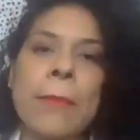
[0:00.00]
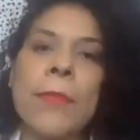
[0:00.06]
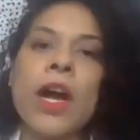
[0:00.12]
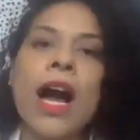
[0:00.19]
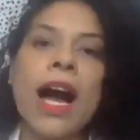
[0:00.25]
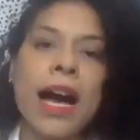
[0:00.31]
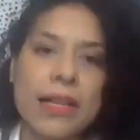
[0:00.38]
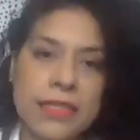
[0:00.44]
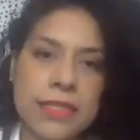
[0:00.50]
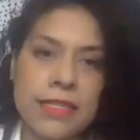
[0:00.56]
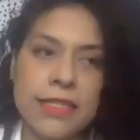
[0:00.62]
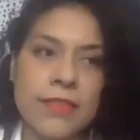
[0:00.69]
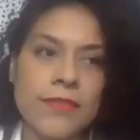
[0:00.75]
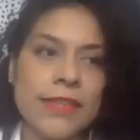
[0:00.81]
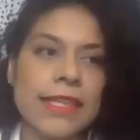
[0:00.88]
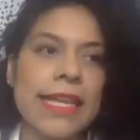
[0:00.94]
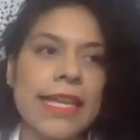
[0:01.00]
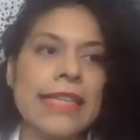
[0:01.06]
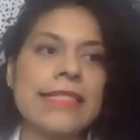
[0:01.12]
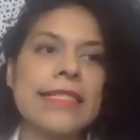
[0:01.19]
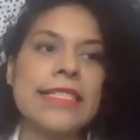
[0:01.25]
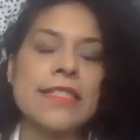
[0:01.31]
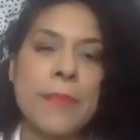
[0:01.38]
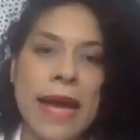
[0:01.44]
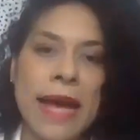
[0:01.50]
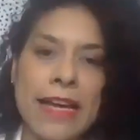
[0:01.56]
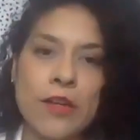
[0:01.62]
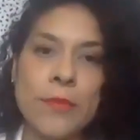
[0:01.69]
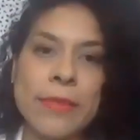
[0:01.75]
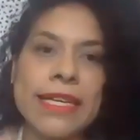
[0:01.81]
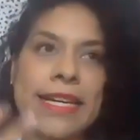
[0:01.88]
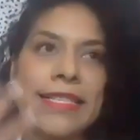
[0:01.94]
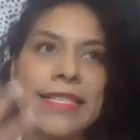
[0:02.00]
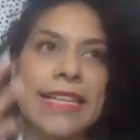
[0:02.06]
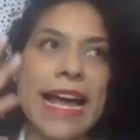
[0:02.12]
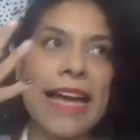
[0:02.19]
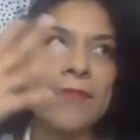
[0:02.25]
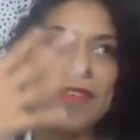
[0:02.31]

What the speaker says: conscious of it. Like, just smile, because